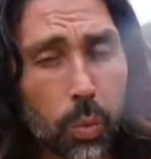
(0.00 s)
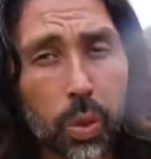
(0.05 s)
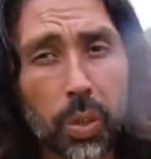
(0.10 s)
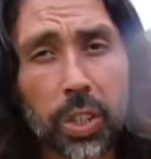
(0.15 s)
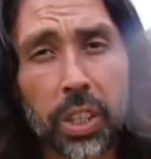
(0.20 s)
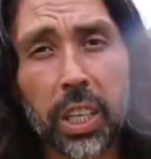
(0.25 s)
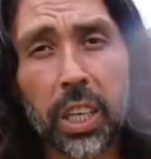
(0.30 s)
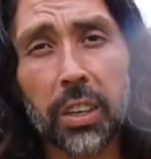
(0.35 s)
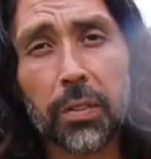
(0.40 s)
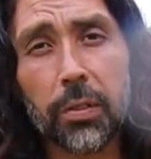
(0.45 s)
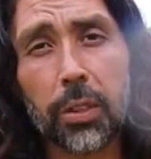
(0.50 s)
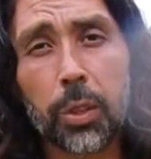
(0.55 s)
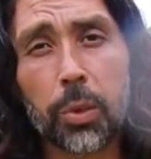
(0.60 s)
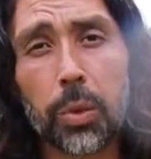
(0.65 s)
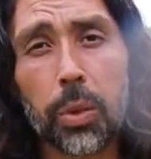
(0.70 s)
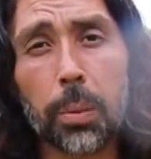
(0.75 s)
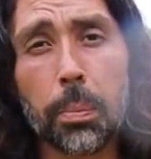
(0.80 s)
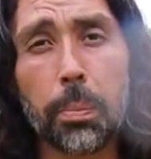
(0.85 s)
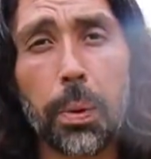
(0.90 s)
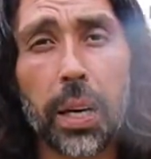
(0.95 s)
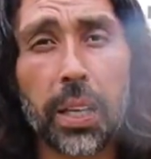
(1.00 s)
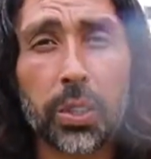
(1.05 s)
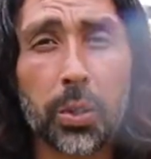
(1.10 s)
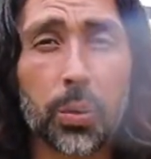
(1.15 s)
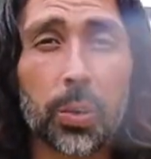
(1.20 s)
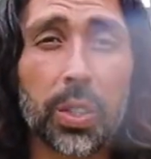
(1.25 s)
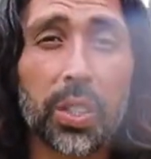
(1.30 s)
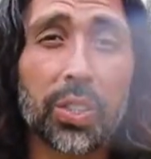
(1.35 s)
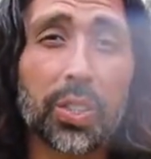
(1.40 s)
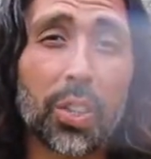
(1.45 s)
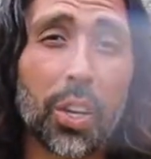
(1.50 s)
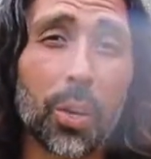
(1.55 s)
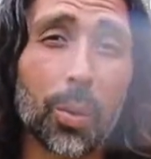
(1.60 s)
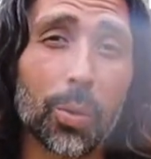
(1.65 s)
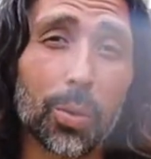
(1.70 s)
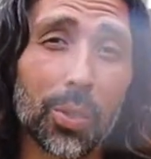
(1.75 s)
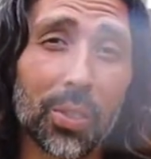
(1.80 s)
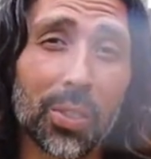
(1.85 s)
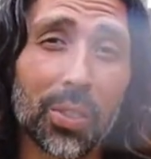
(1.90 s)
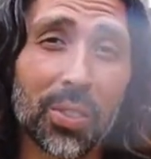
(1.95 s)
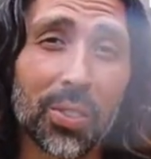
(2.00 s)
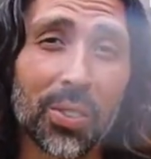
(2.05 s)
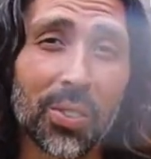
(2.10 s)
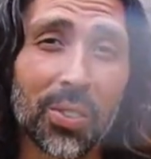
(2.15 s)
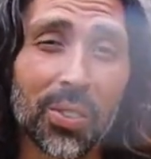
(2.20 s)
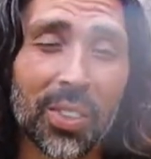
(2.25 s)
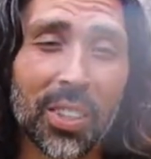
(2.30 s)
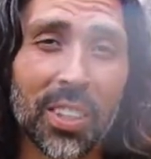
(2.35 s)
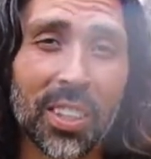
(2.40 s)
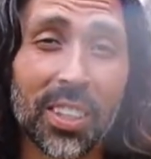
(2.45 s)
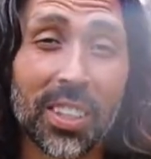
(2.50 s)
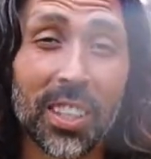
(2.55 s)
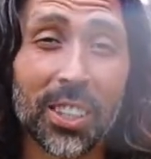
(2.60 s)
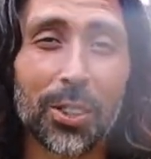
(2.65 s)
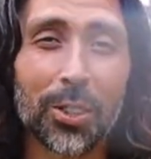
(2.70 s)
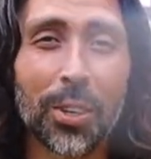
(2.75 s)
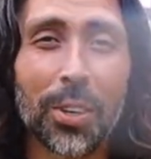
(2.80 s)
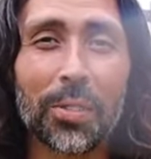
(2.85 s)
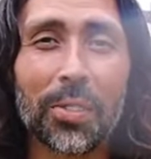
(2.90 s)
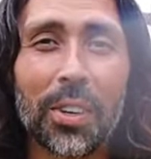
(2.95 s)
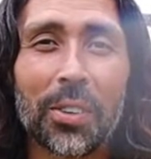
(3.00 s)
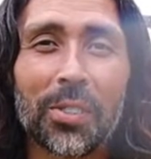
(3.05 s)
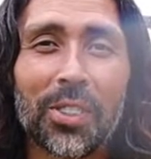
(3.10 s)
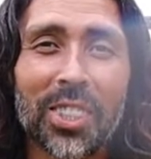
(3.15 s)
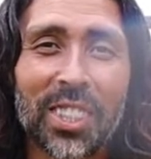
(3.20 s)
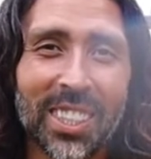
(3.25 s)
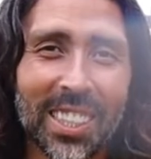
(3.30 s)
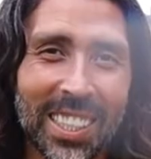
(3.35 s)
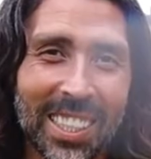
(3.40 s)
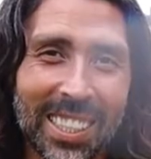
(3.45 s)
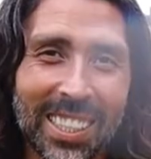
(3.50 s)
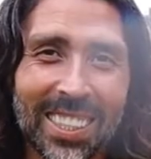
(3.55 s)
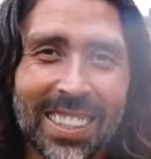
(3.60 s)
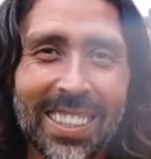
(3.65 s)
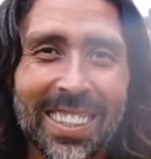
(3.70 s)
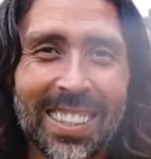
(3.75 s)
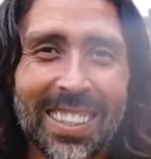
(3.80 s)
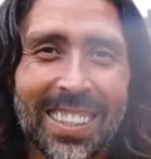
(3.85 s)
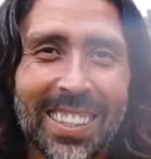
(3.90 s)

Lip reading: will give you the best results that you have ever seen.